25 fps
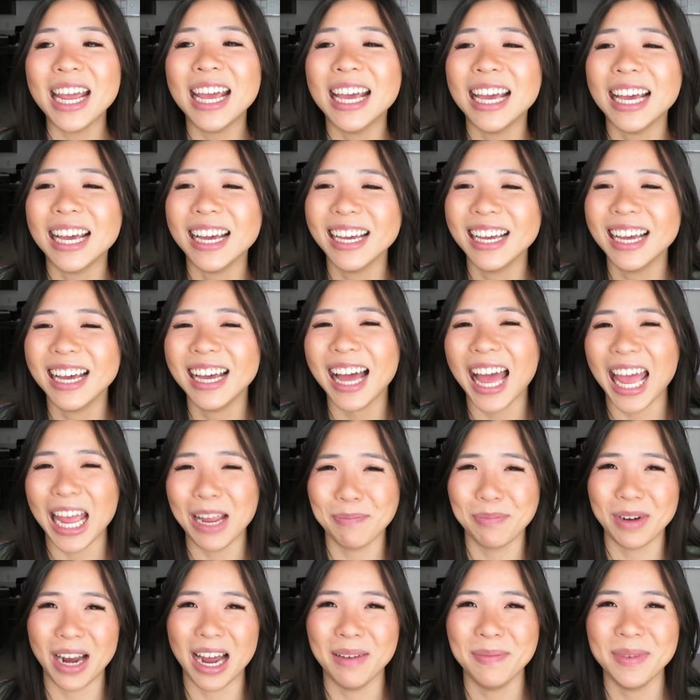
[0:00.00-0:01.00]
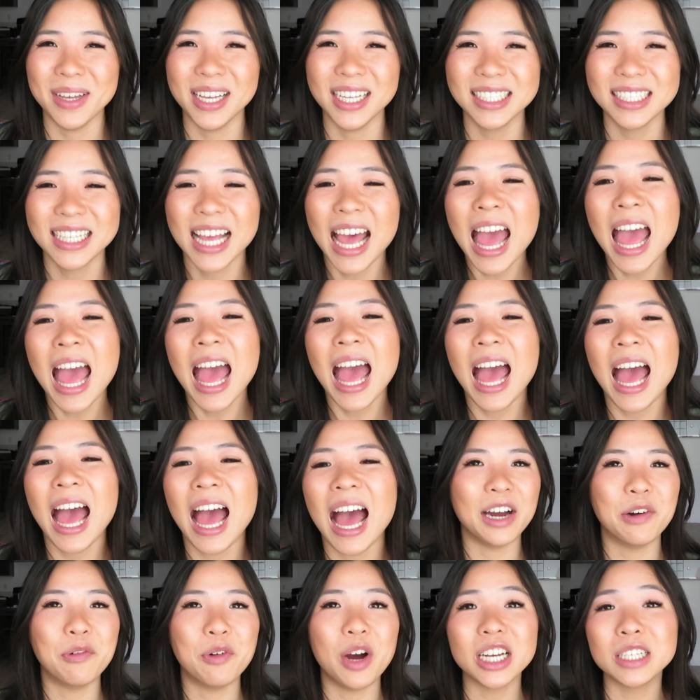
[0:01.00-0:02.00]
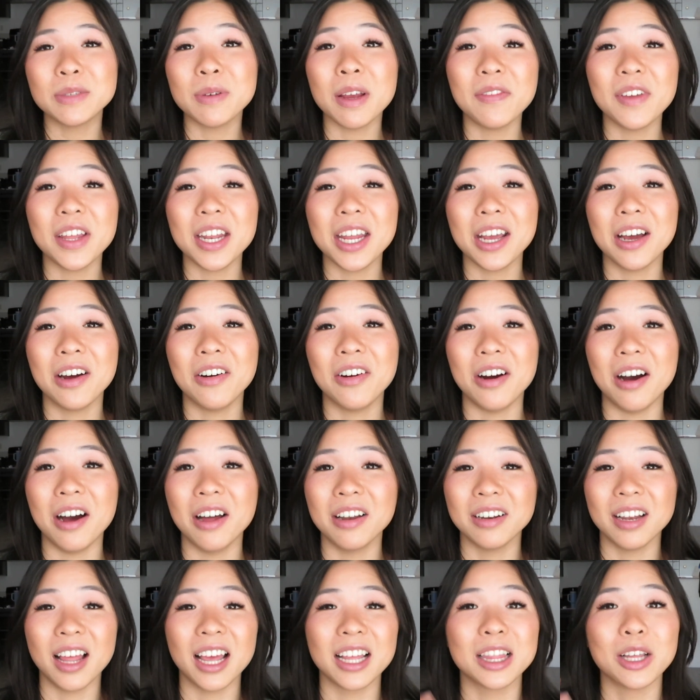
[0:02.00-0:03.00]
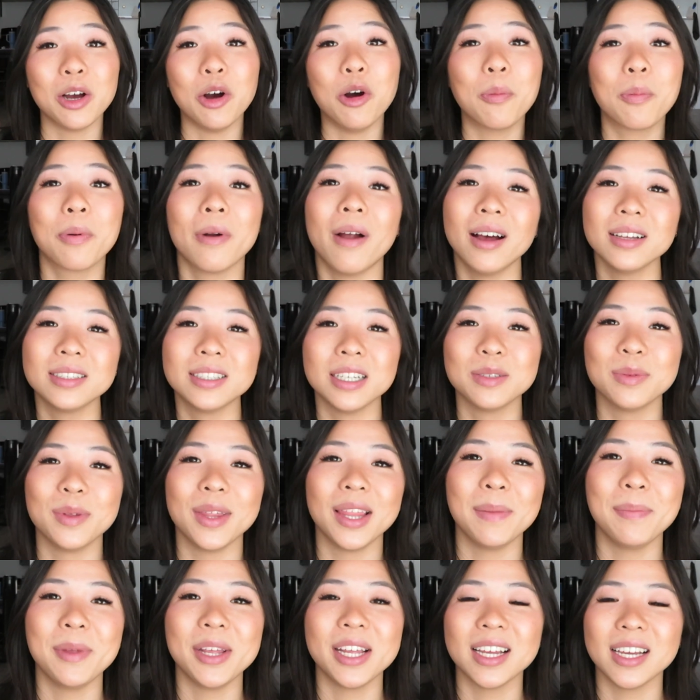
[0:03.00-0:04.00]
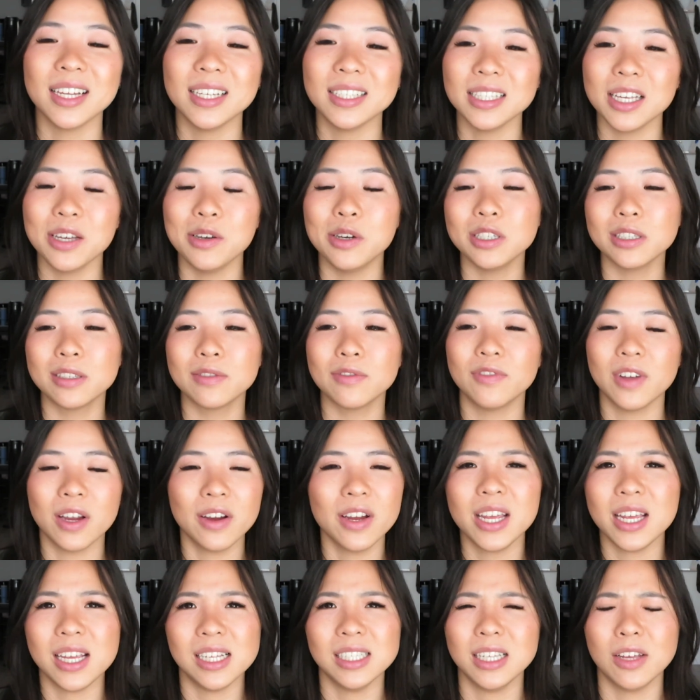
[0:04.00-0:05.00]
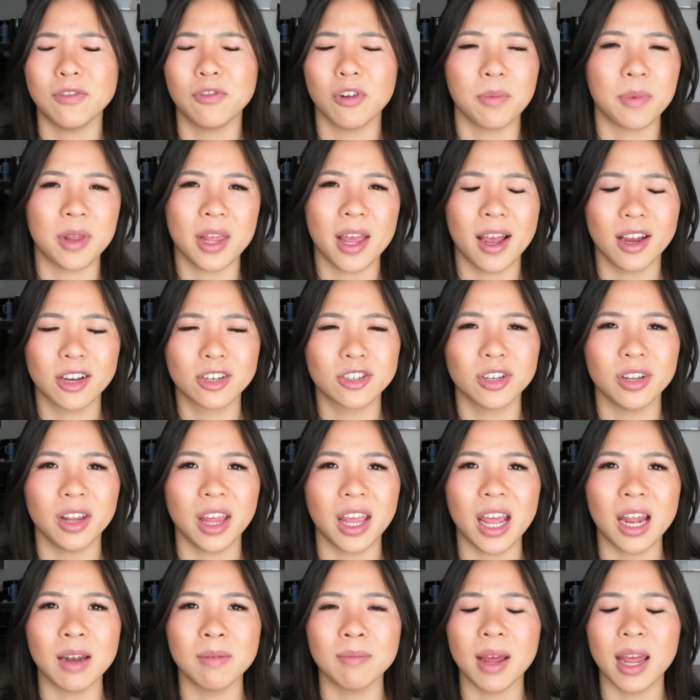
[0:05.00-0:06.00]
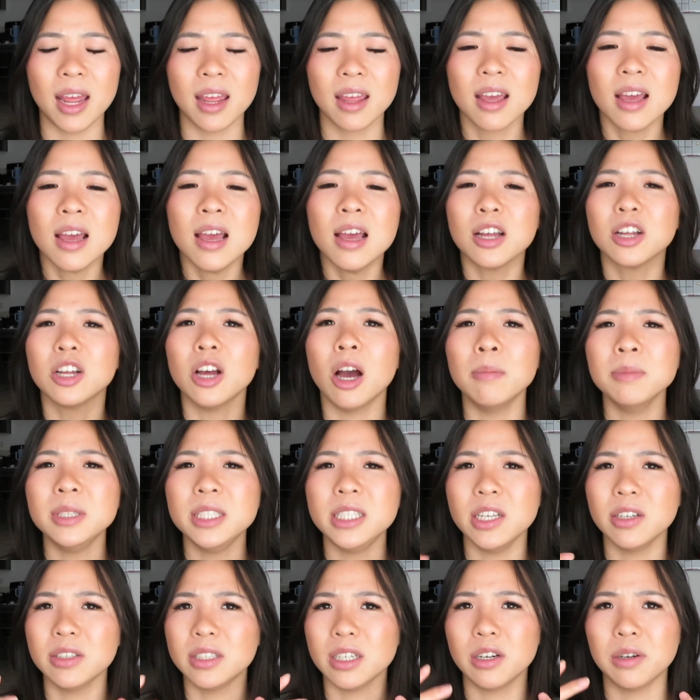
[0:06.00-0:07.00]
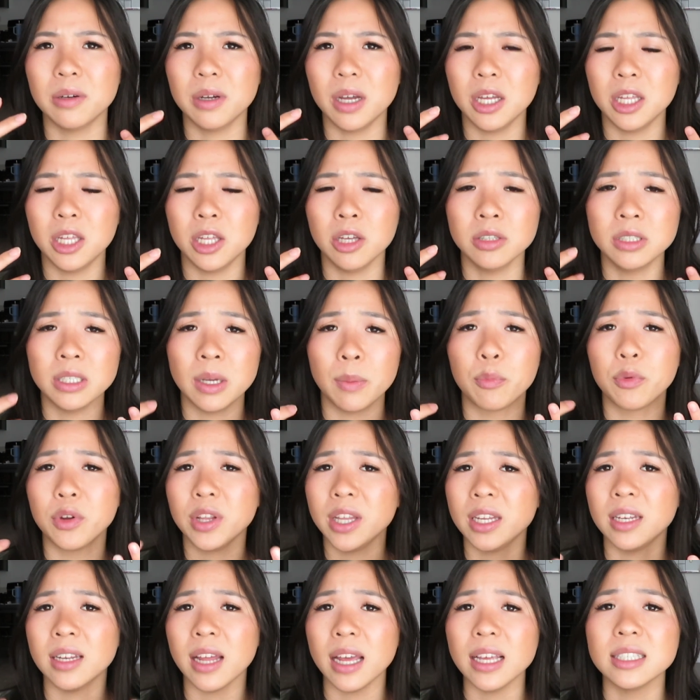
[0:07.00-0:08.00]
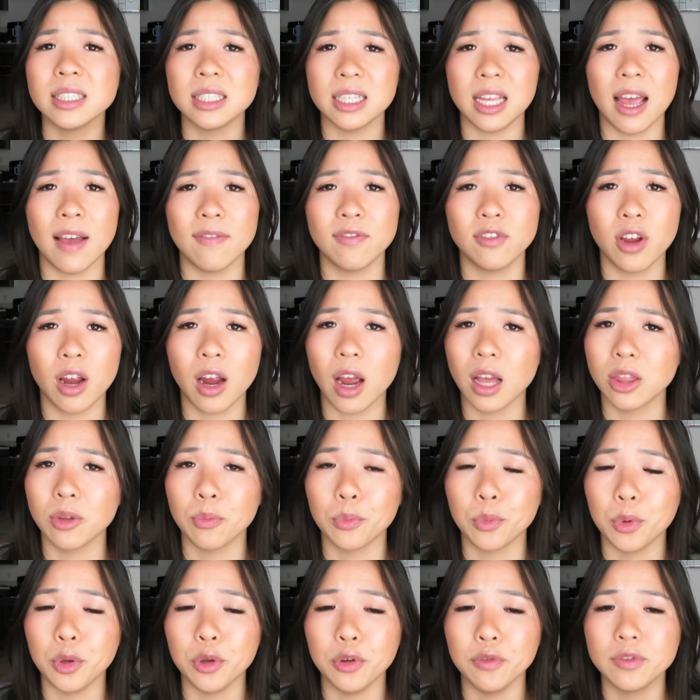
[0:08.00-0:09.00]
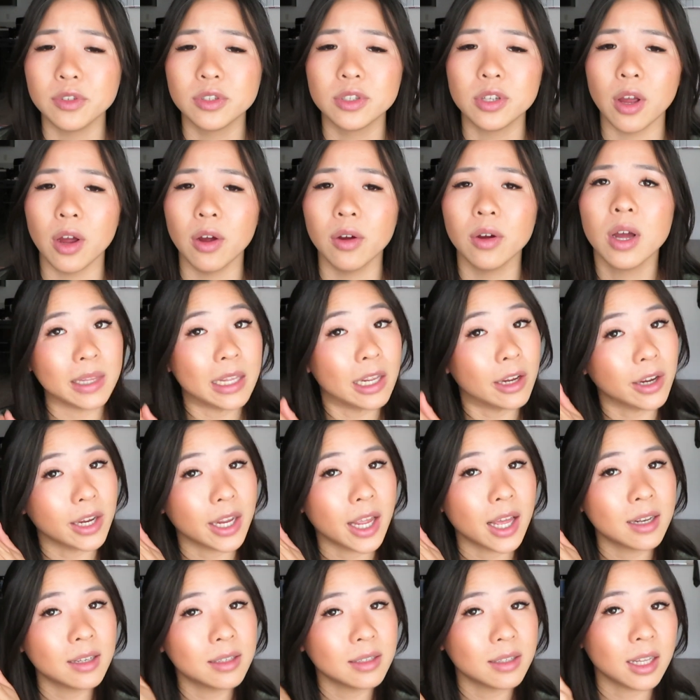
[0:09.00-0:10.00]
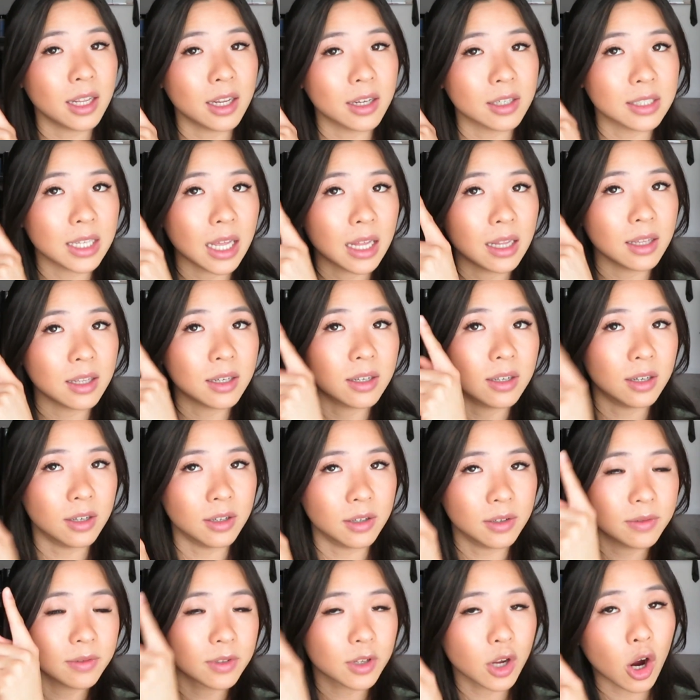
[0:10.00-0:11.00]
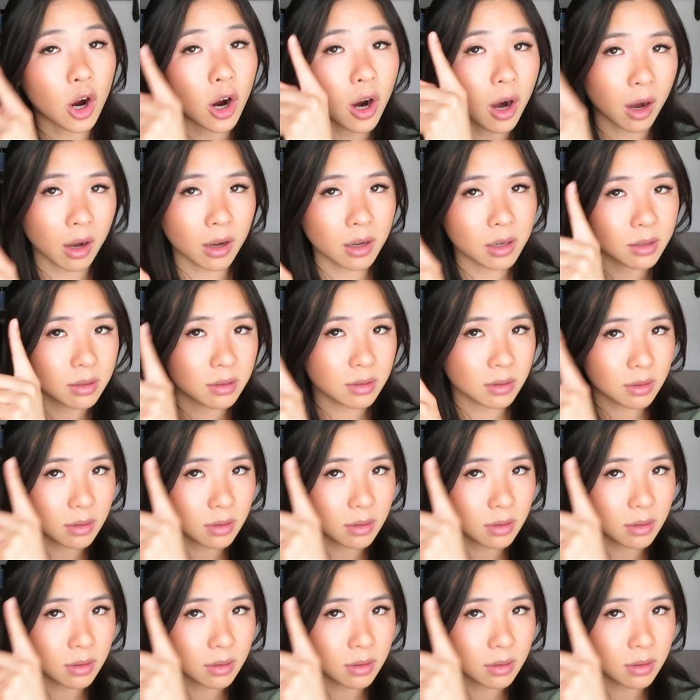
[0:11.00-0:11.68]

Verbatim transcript: I promise uh, watch my video on like the whole process with it because it was very easy for me actually and my gums healed, up healed up really nicely after I got them removed. So here again, here's that little card